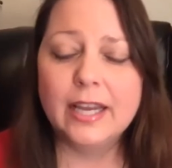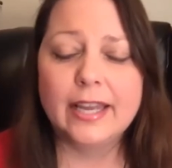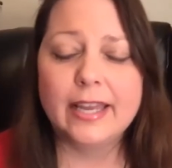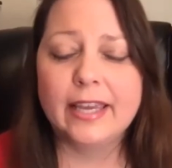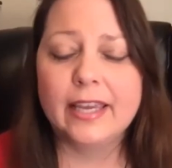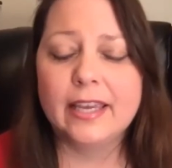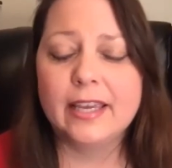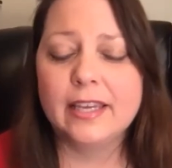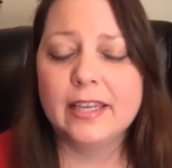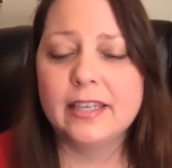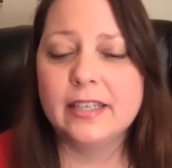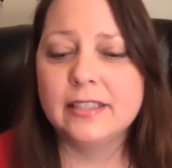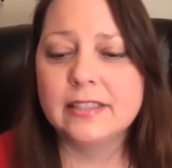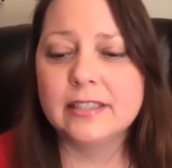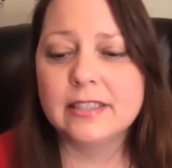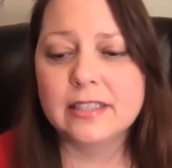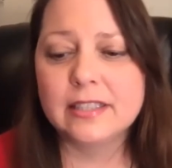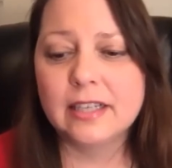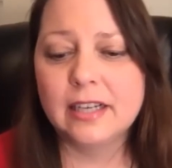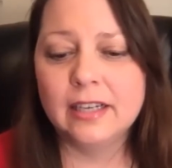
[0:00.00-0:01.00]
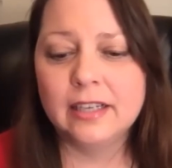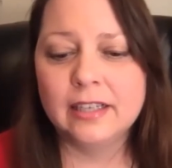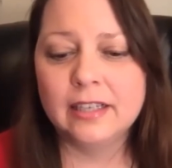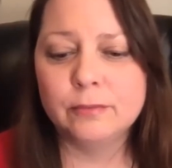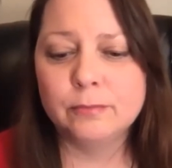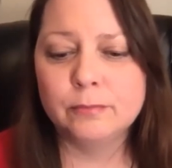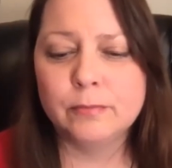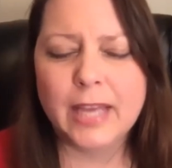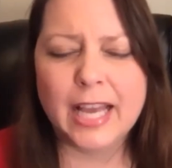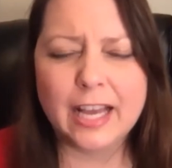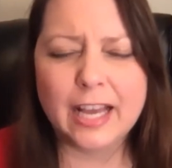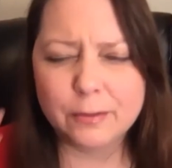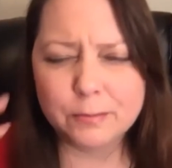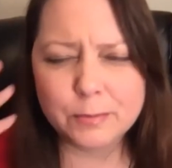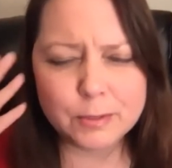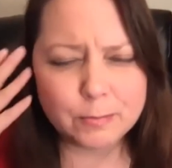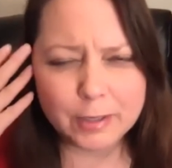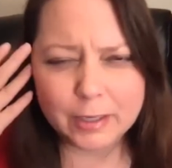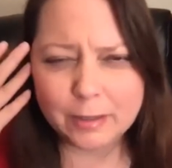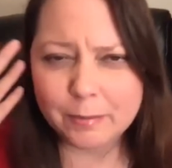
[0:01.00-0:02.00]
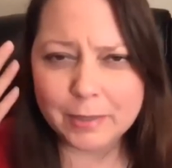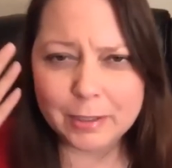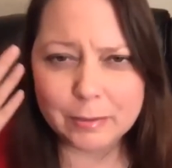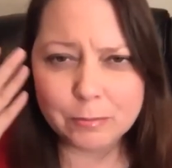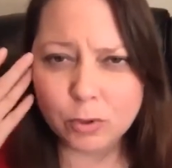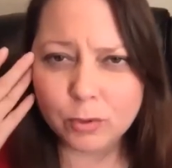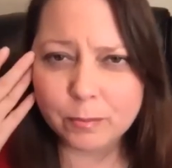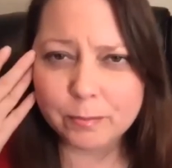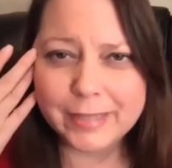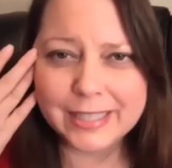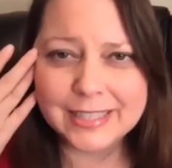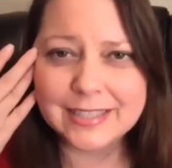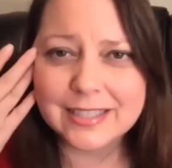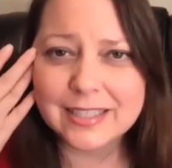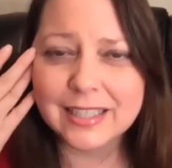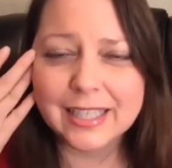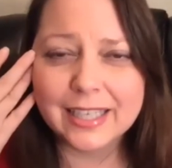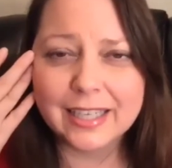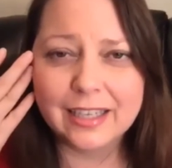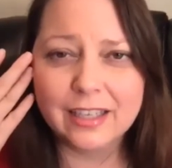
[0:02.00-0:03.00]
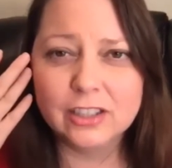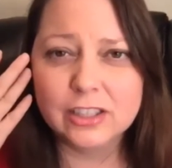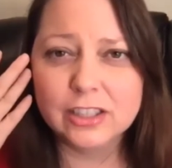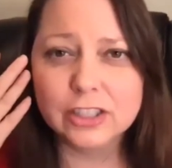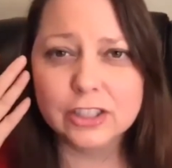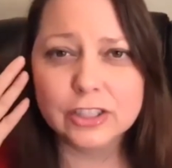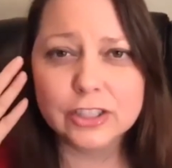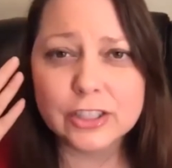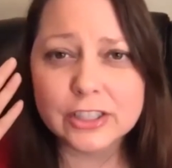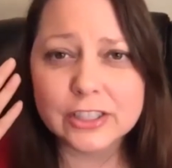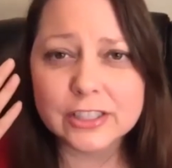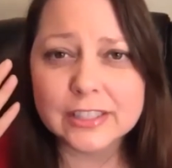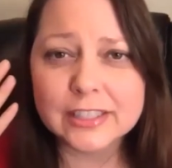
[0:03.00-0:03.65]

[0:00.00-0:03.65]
It helps me to be more mentally alert.